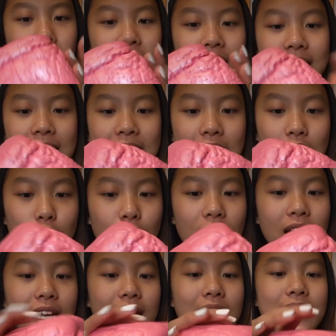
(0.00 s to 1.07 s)
but here
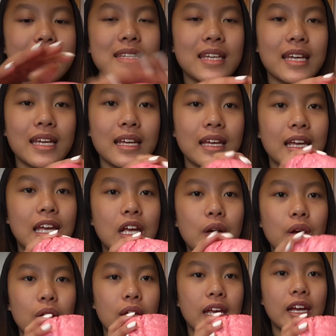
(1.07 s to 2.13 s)
it is.
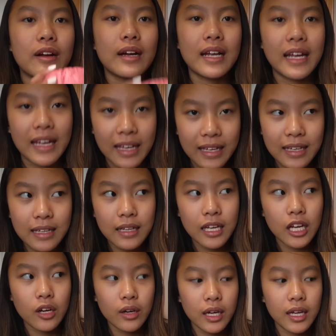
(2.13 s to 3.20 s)
Here, here it,
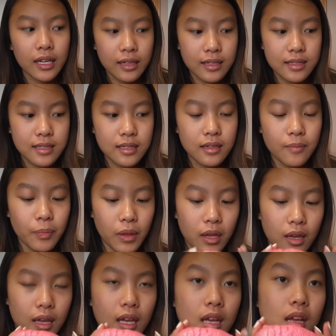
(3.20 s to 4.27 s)
here it is.
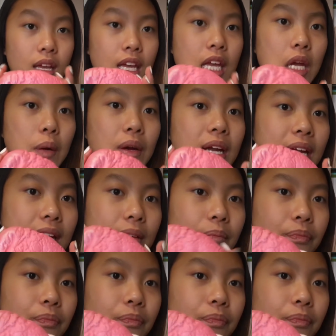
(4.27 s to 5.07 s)
Here it